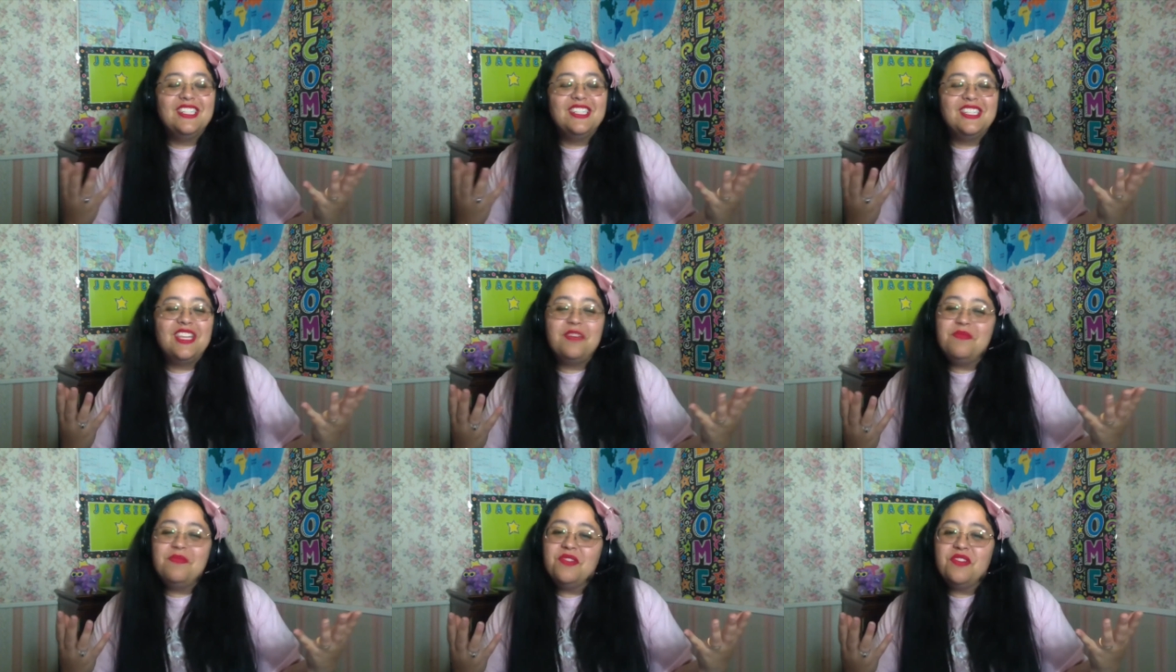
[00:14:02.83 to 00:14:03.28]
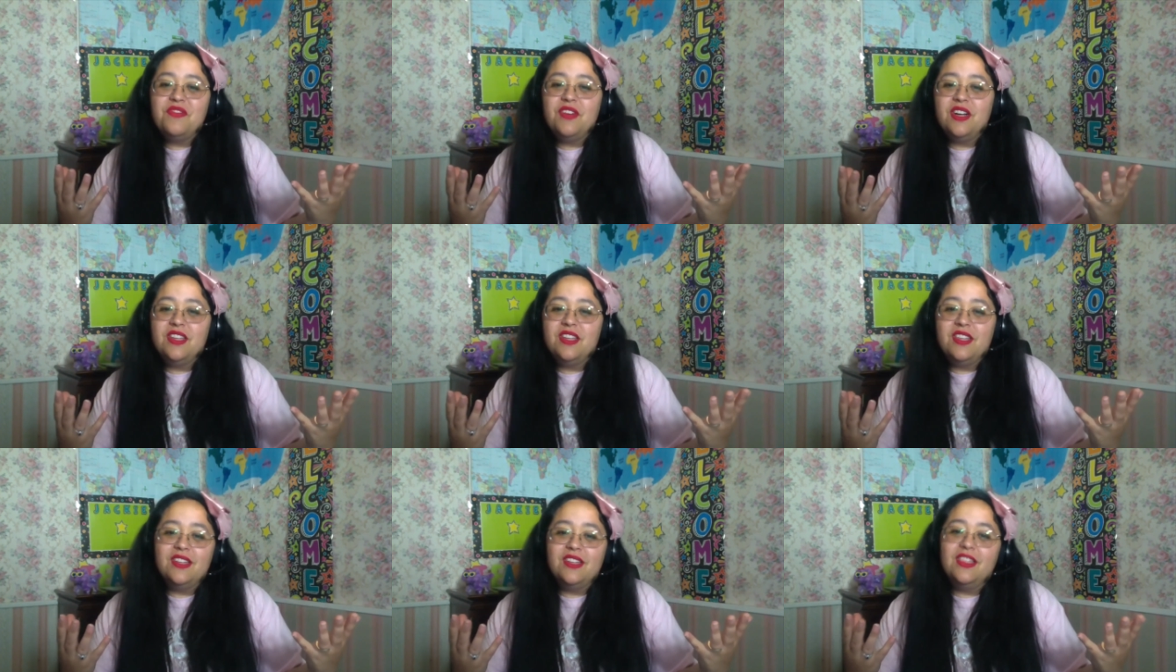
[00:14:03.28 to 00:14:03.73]
them for
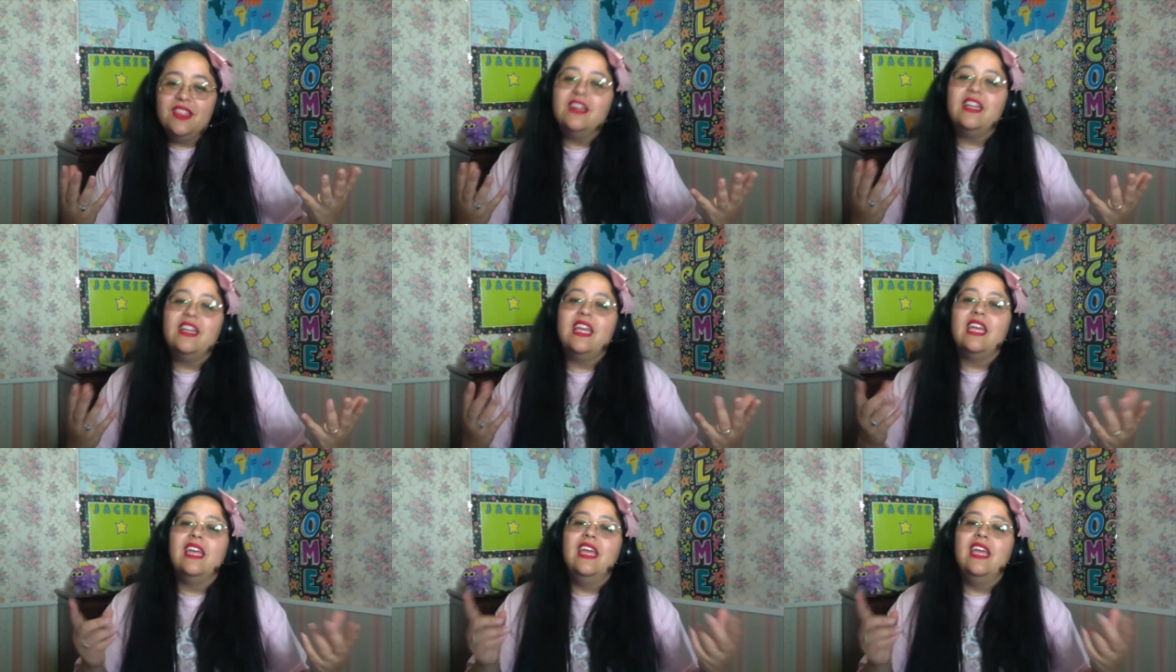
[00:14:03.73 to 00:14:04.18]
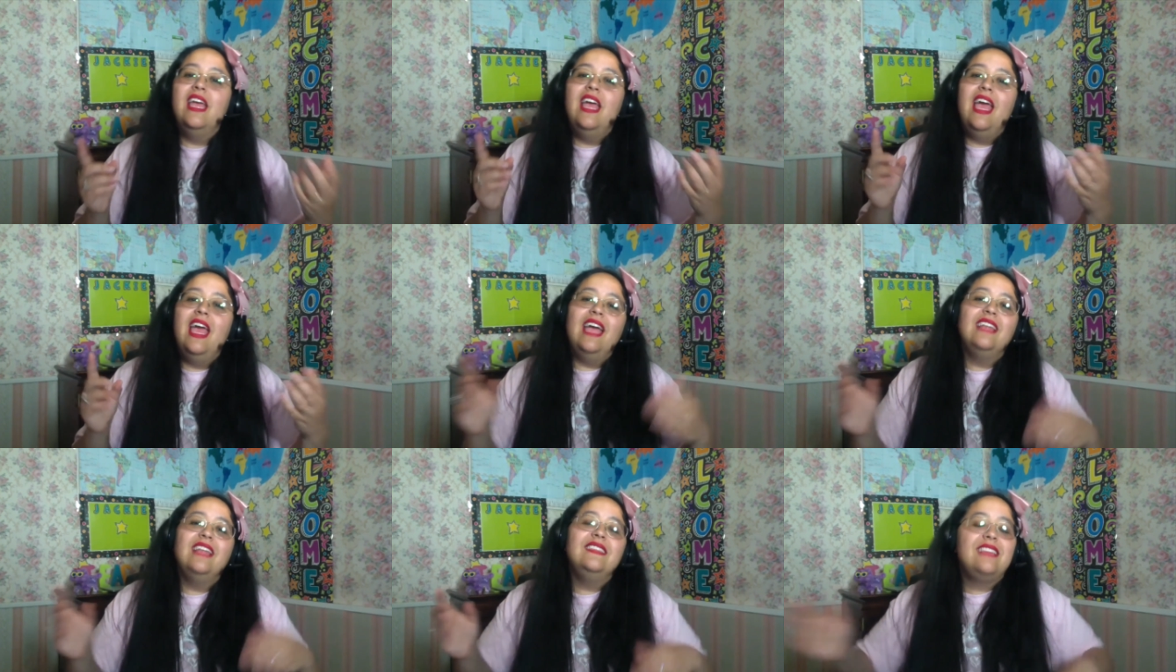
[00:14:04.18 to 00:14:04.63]
further learning,
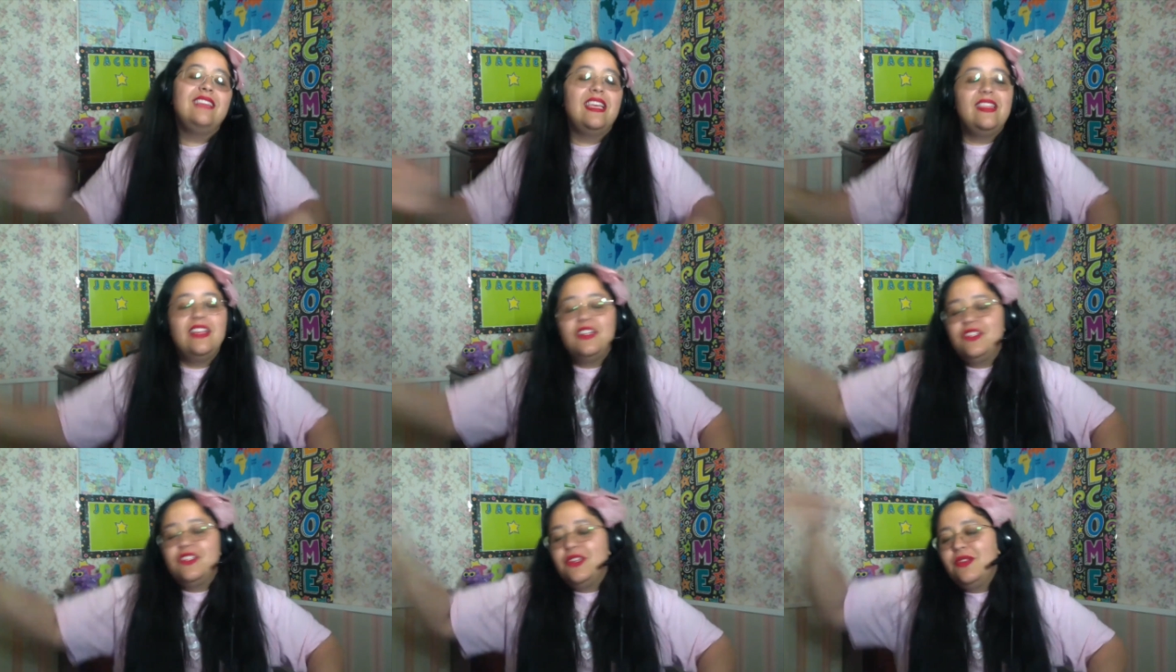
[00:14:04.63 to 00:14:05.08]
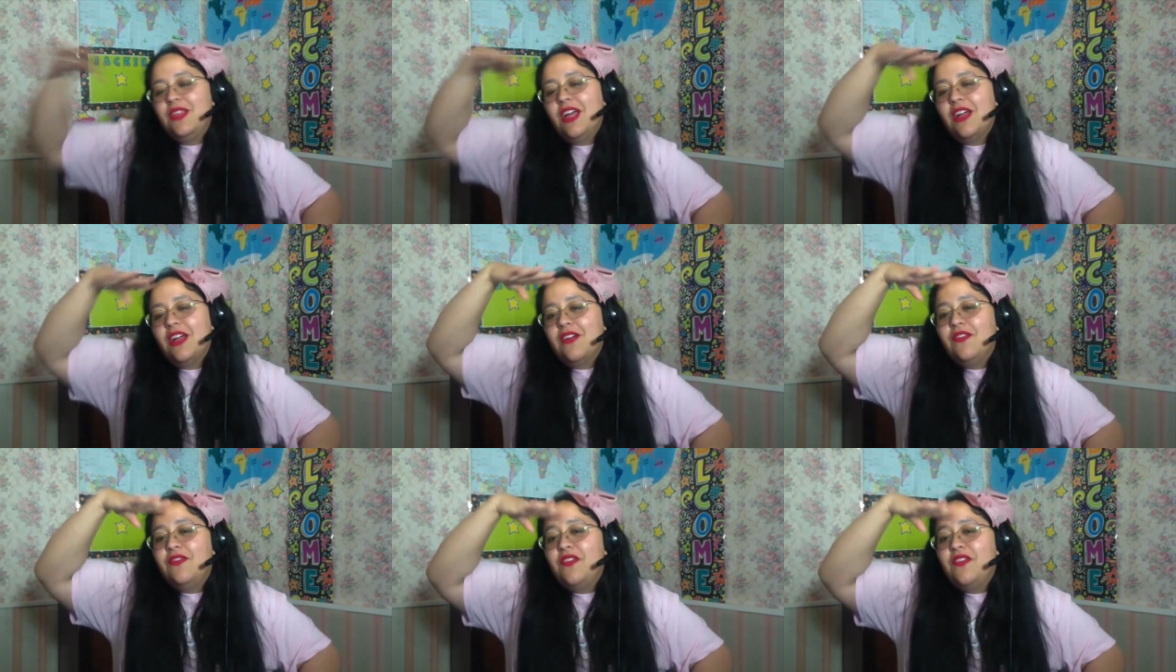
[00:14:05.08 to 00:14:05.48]
and say that you look